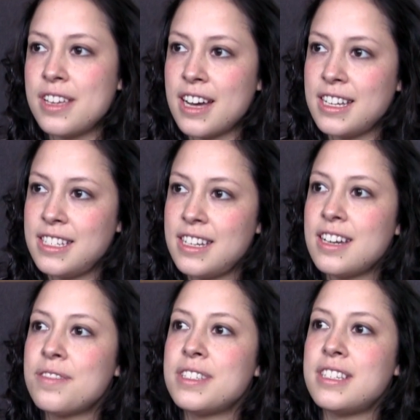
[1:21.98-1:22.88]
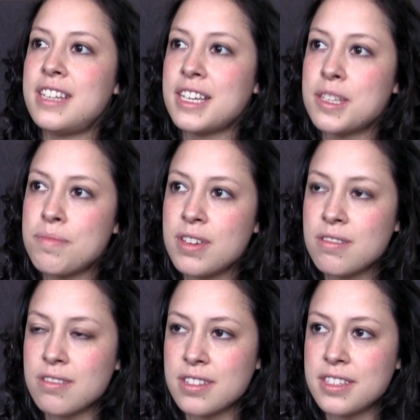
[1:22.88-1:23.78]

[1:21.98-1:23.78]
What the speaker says: the idea was to take something old.